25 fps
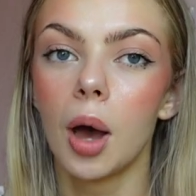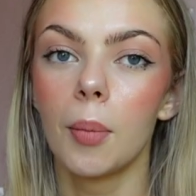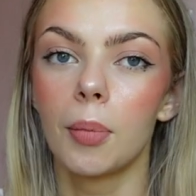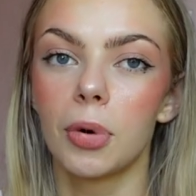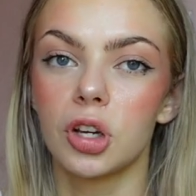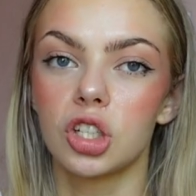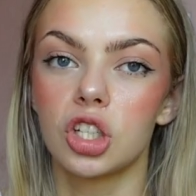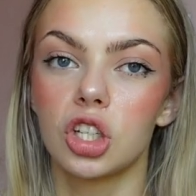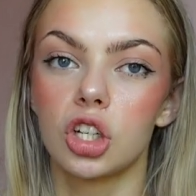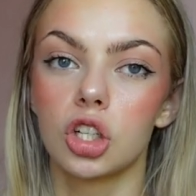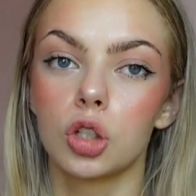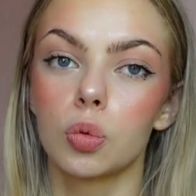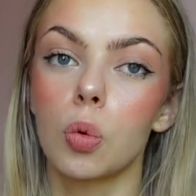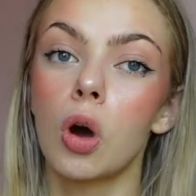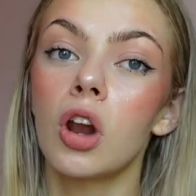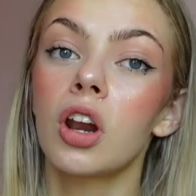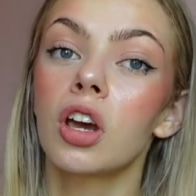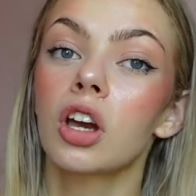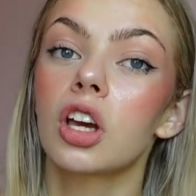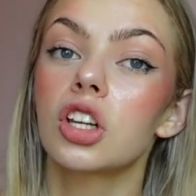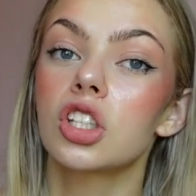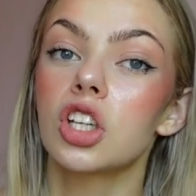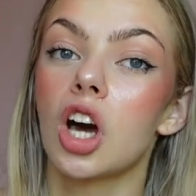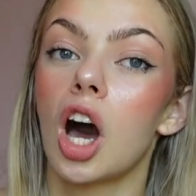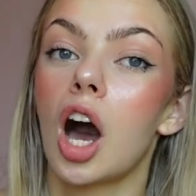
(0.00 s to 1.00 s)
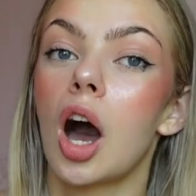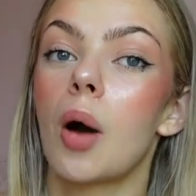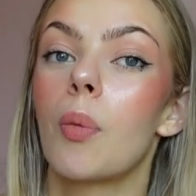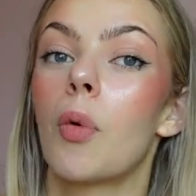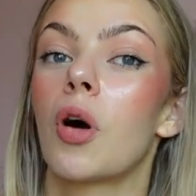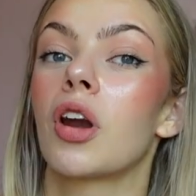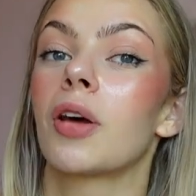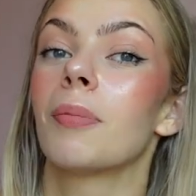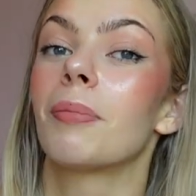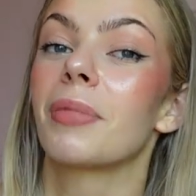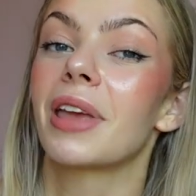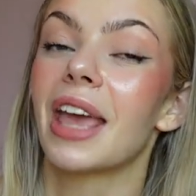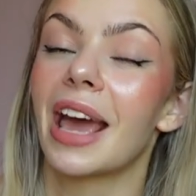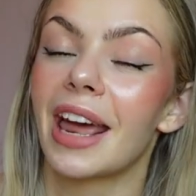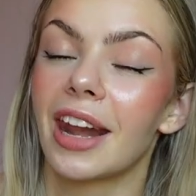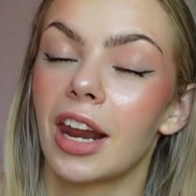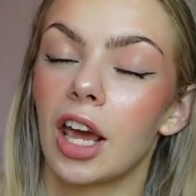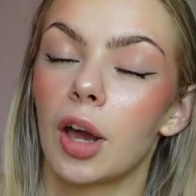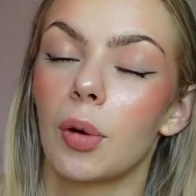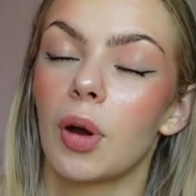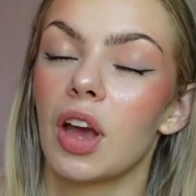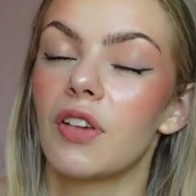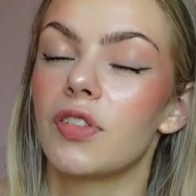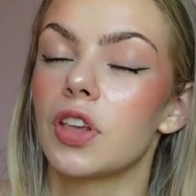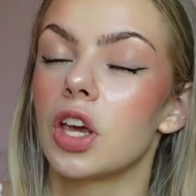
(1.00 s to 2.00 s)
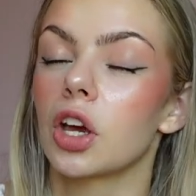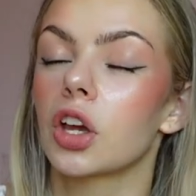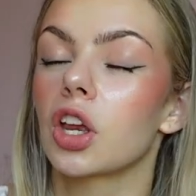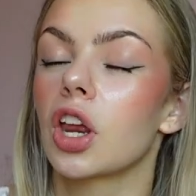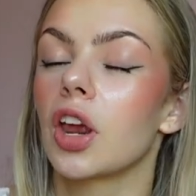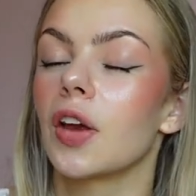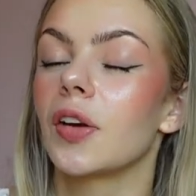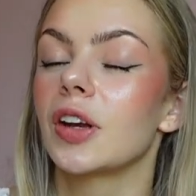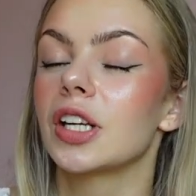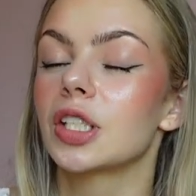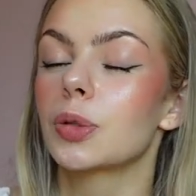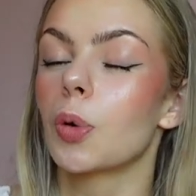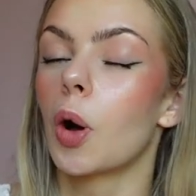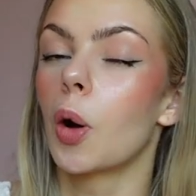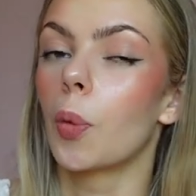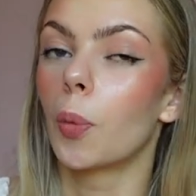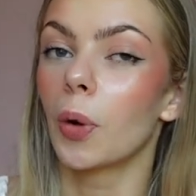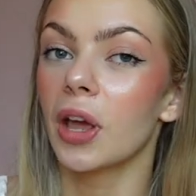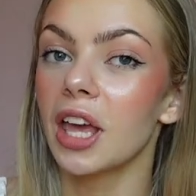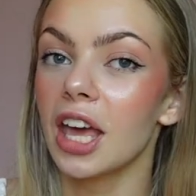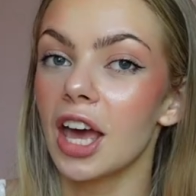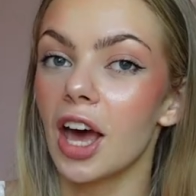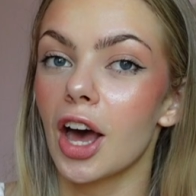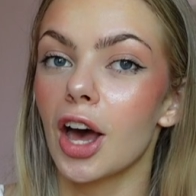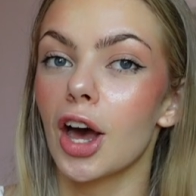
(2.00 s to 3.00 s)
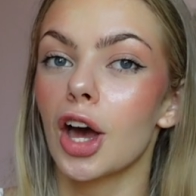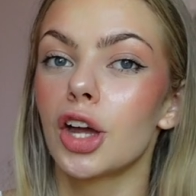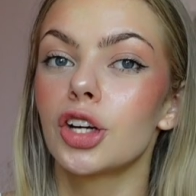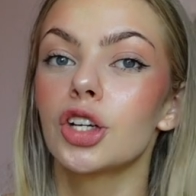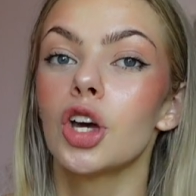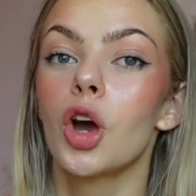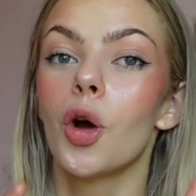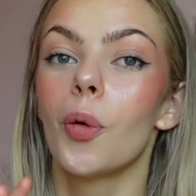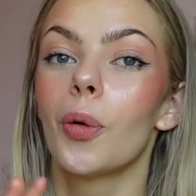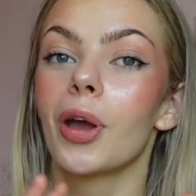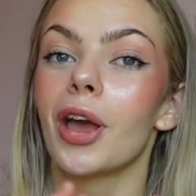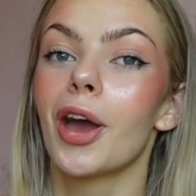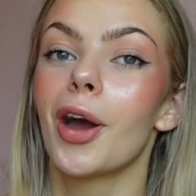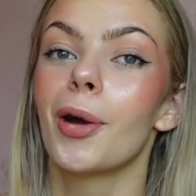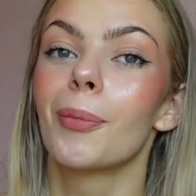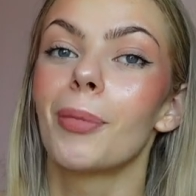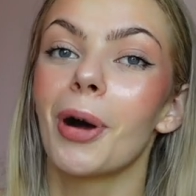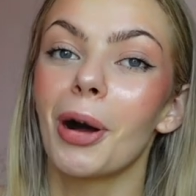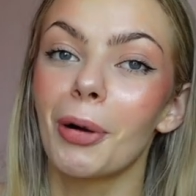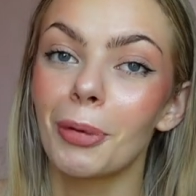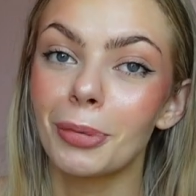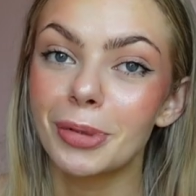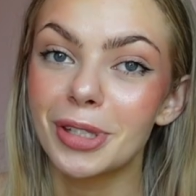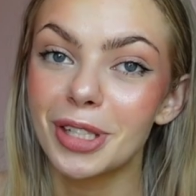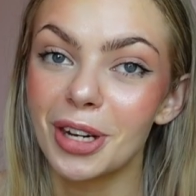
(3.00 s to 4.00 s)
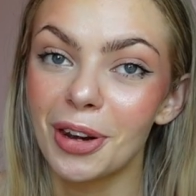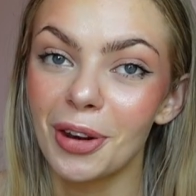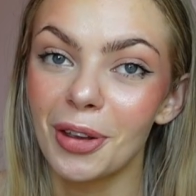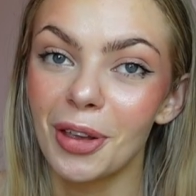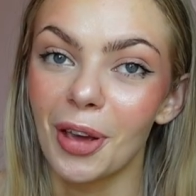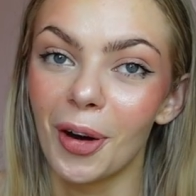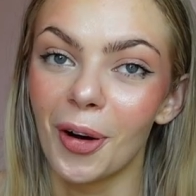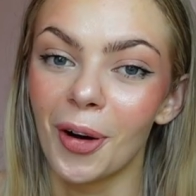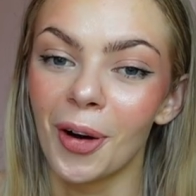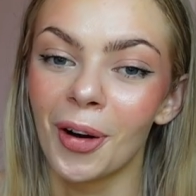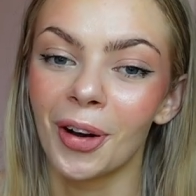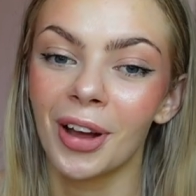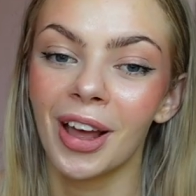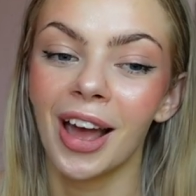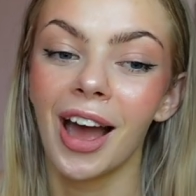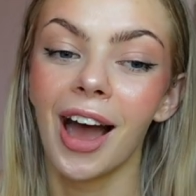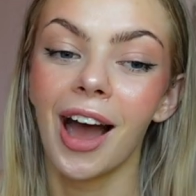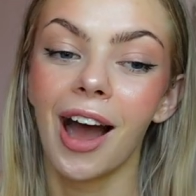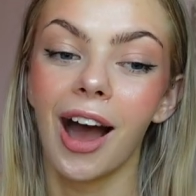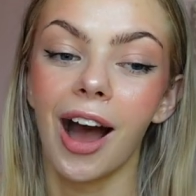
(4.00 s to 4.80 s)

But she does one on guitar, one on piano. If you're curious what we heard Welcome to New York.